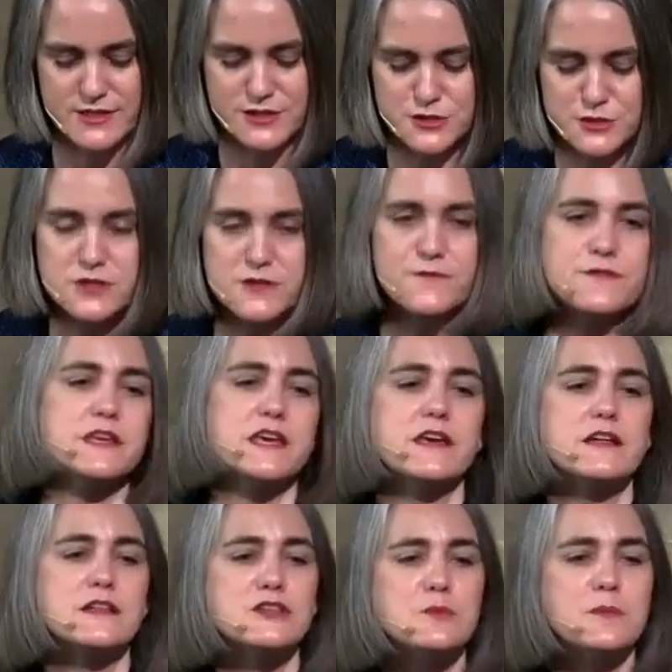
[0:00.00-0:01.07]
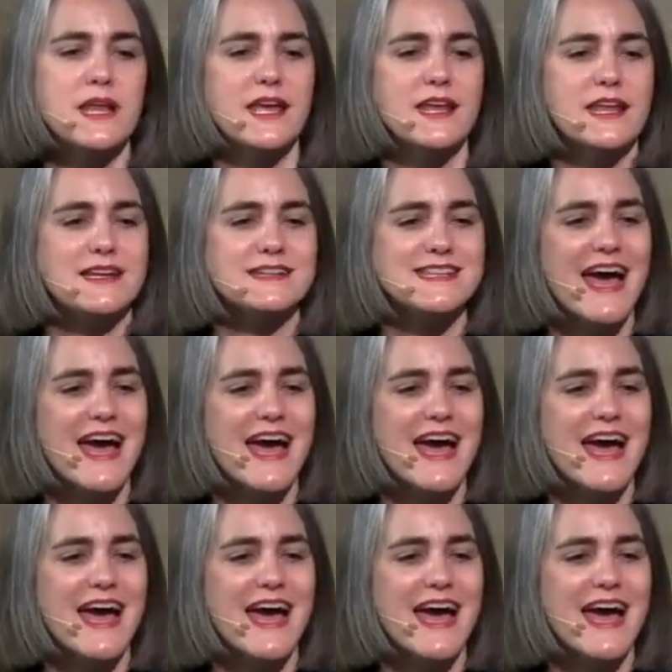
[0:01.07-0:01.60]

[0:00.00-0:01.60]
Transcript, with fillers: dutifully illuminating